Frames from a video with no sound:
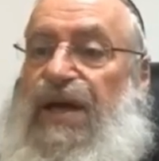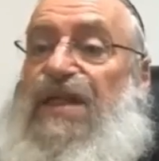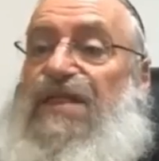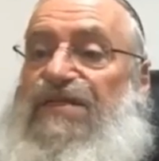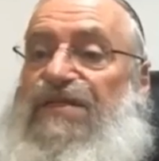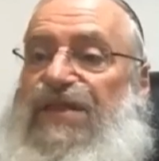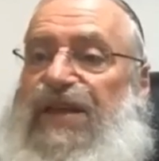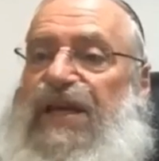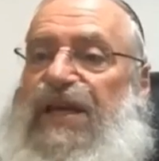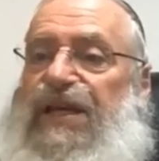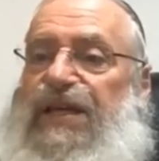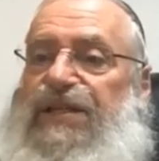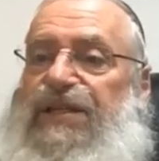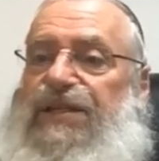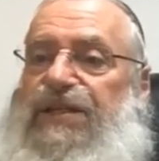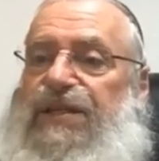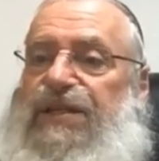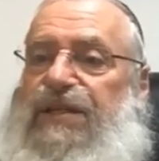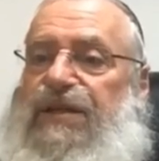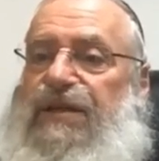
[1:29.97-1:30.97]

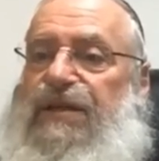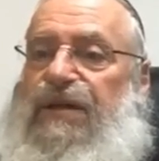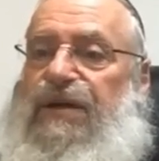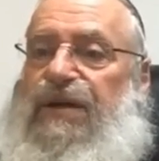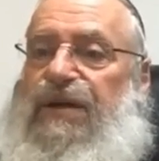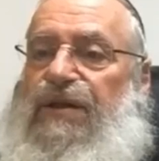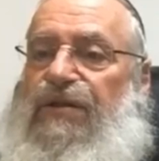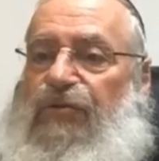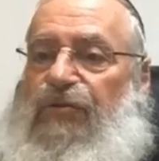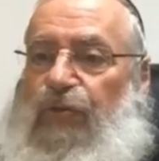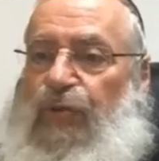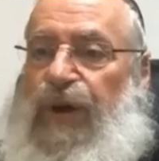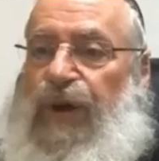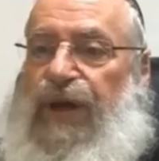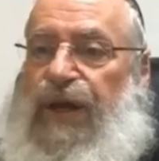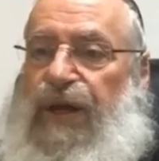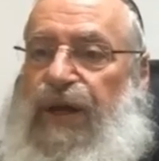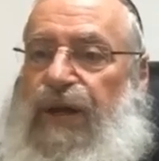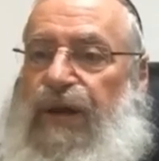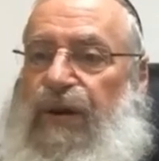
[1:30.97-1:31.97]
These
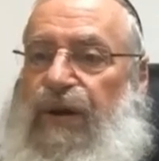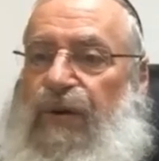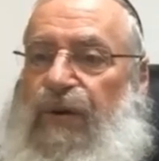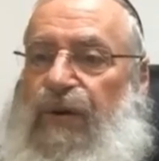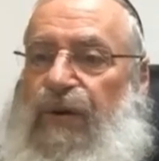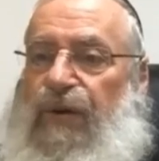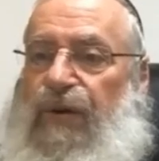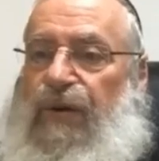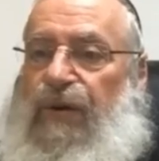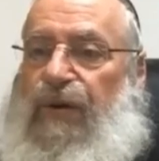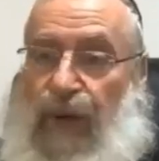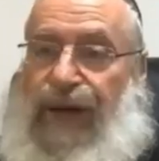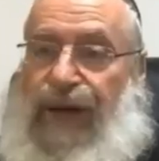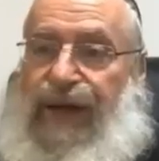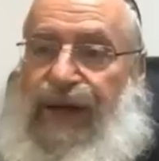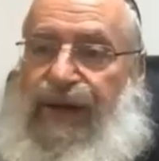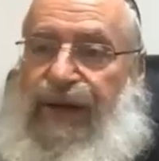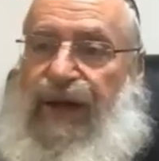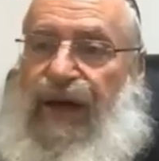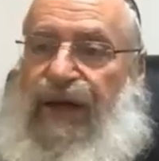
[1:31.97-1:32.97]
three were
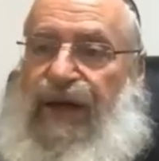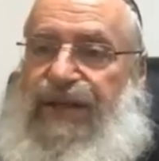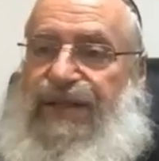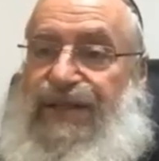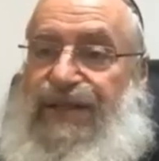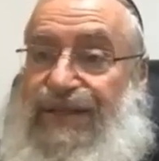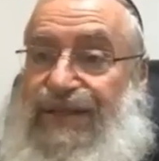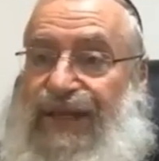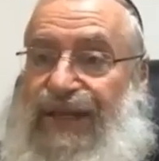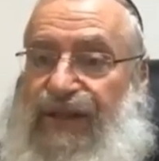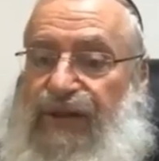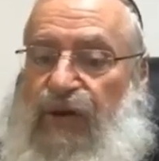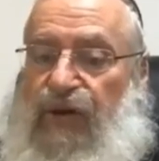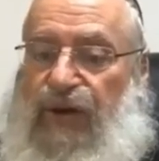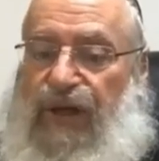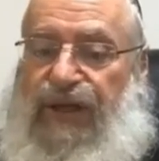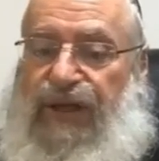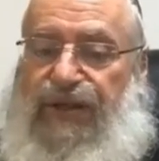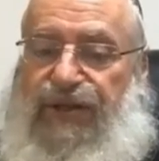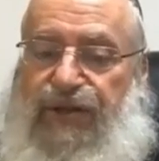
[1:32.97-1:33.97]
recognized as
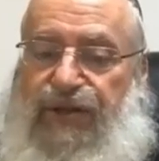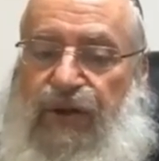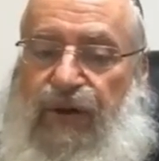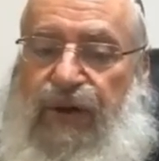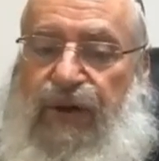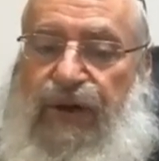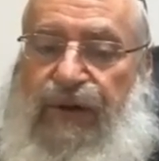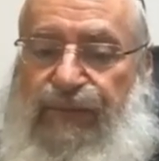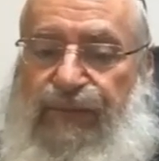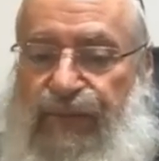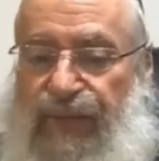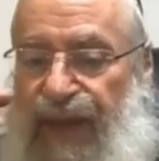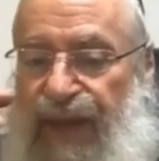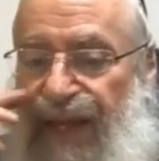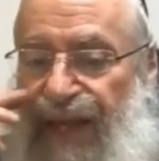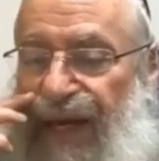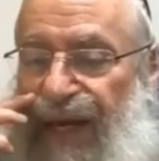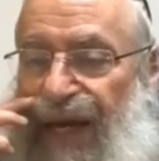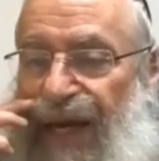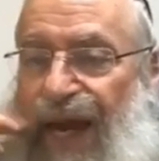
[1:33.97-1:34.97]
Gedolei Yisrael,
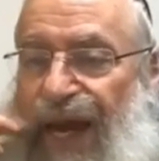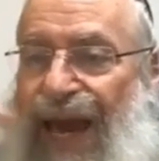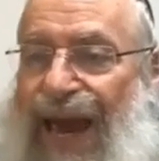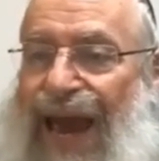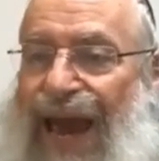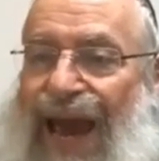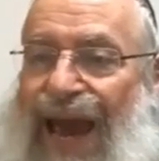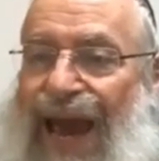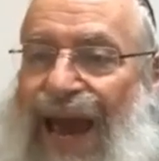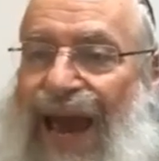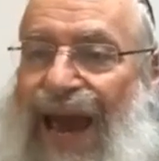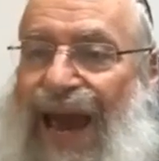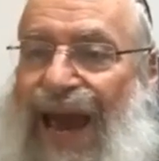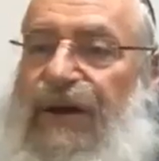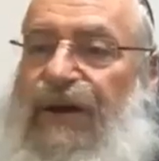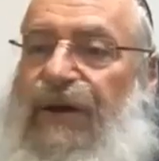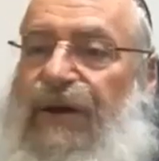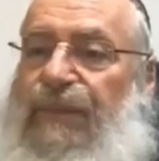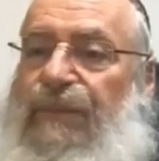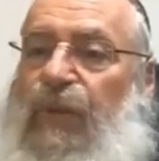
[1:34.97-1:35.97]
and
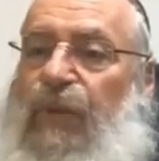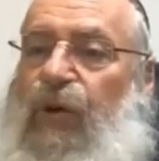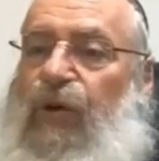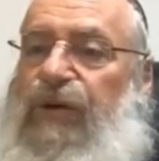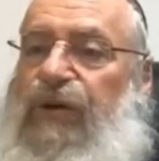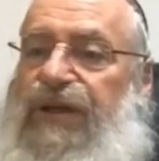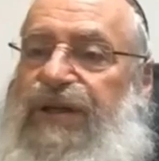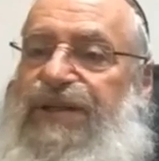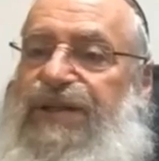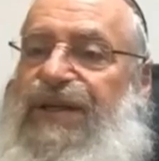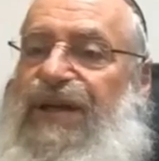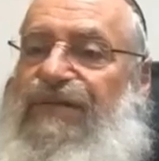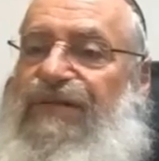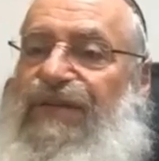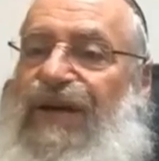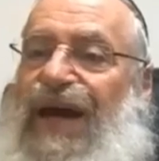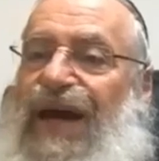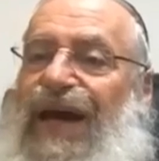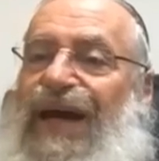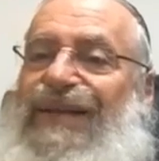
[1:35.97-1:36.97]
Reb Mordechai Zev
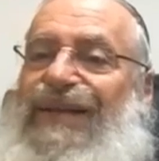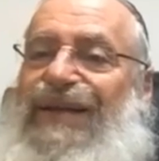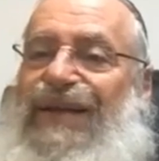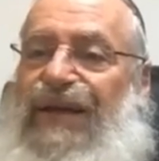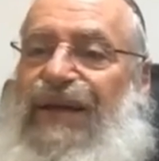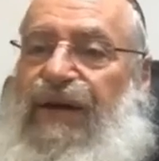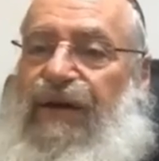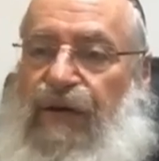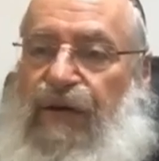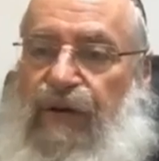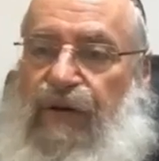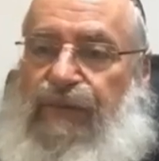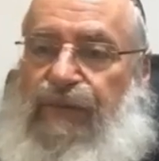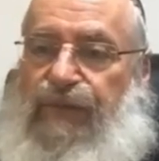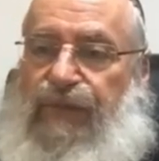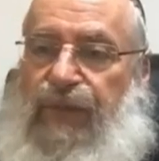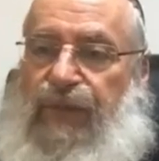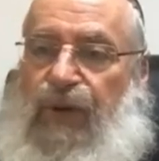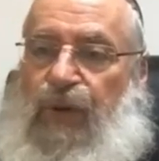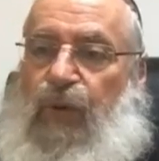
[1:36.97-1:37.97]
Ettinger,
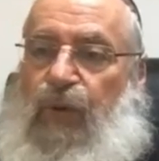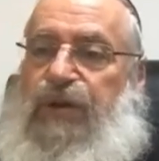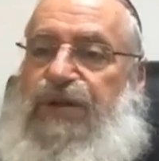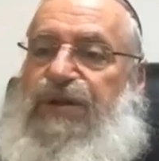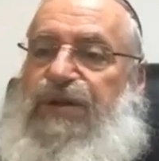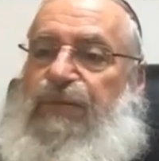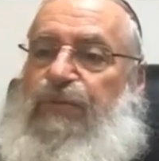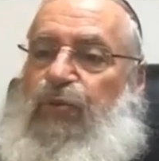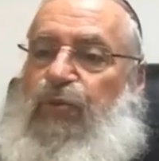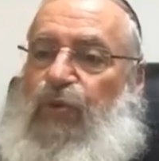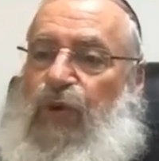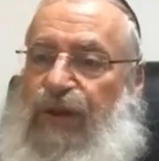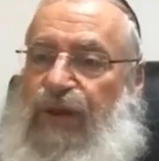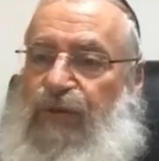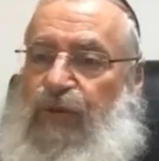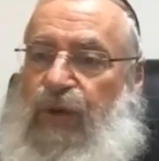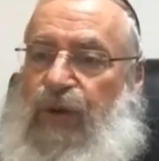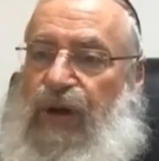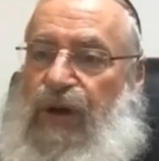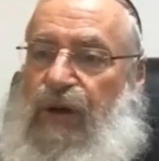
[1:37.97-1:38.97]
who was the
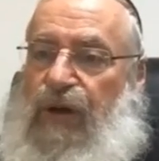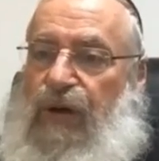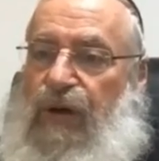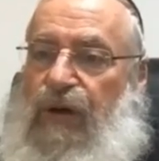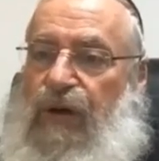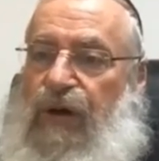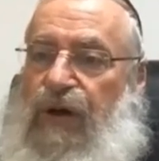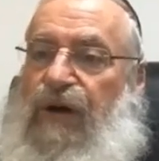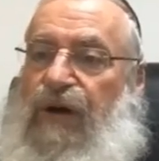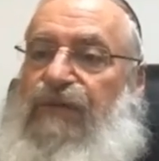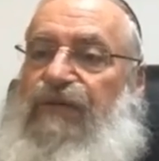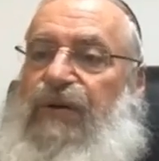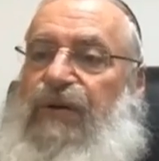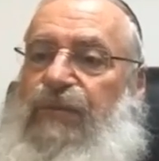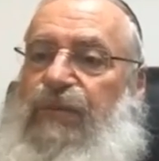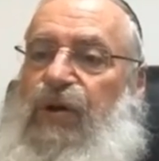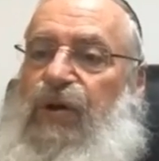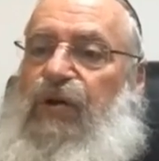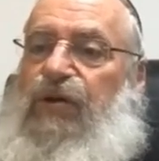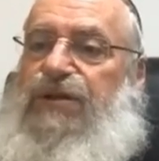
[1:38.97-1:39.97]
brother-in-law of
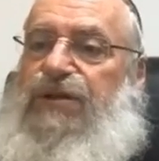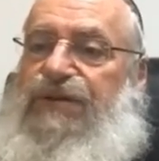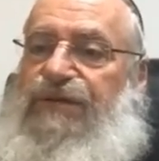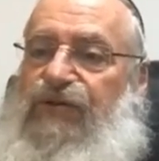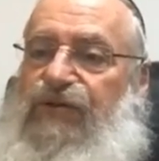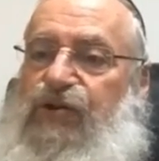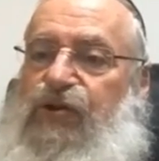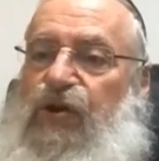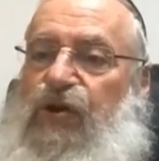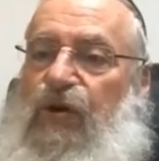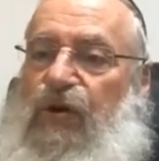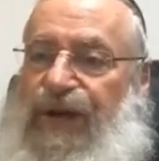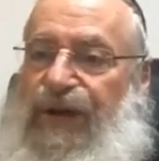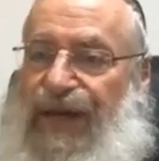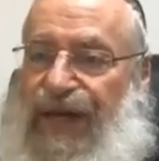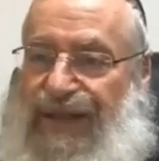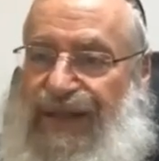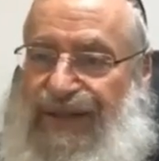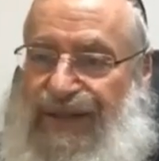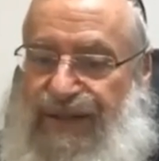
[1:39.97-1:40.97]
Rabbi Yosef Shaul
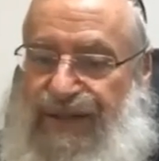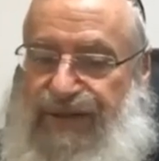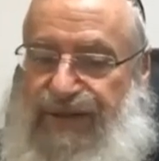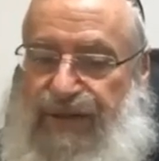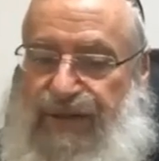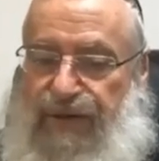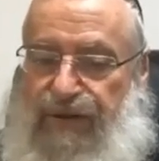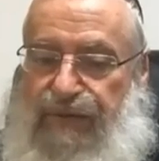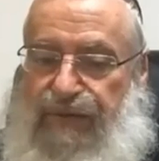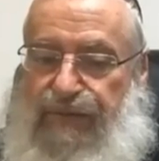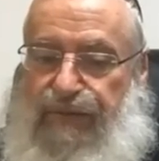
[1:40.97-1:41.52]
Natanson.